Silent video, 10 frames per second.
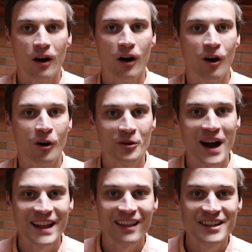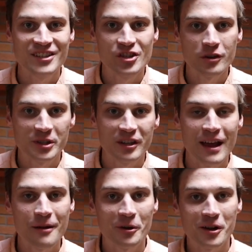Alrighty, ladies and gentlemen,
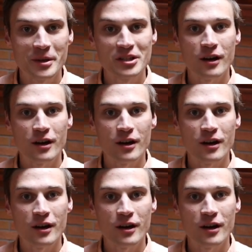today we're going to be